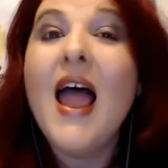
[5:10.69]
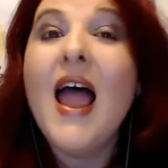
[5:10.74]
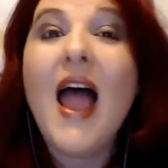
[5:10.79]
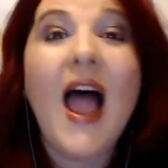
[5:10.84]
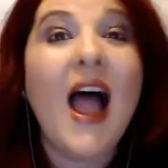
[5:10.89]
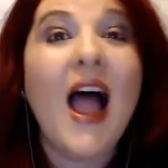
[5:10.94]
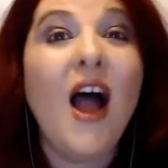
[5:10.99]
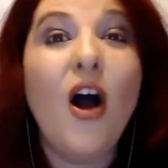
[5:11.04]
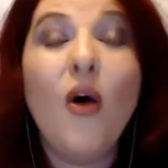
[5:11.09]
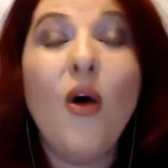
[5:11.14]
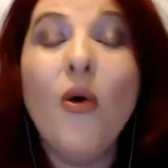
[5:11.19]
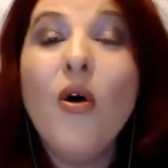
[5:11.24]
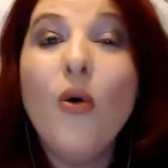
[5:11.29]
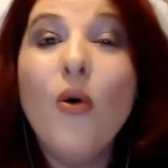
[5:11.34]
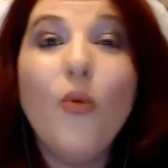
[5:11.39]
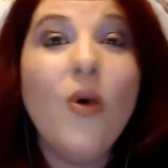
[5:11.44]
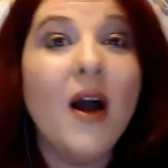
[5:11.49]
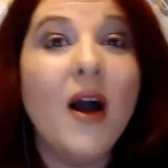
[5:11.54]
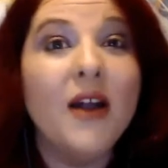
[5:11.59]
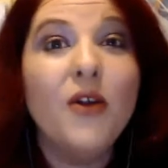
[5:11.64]
how,
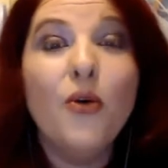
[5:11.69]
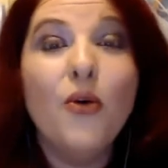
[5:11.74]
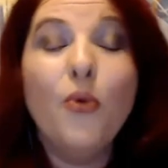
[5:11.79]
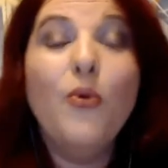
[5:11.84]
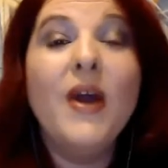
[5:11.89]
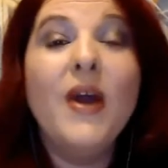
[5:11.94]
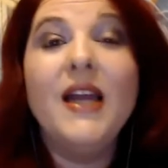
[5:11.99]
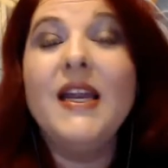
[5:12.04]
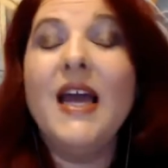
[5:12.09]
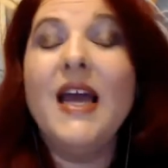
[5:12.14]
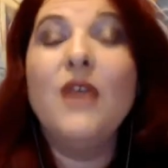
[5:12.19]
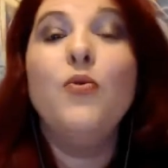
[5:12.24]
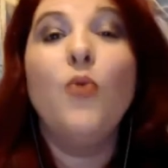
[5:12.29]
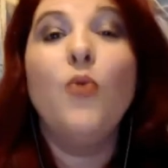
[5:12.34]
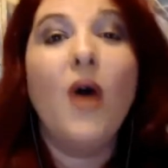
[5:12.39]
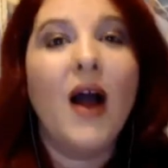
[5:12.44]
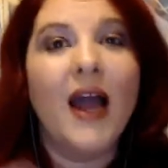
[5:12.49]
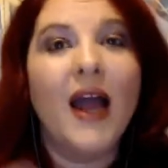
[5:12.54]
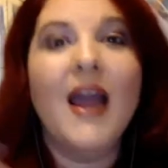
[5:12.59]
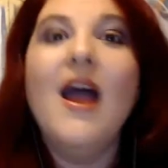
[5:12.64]
what, when, and
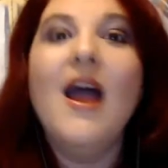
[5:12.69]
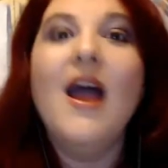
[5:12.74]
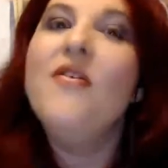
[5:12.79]
why,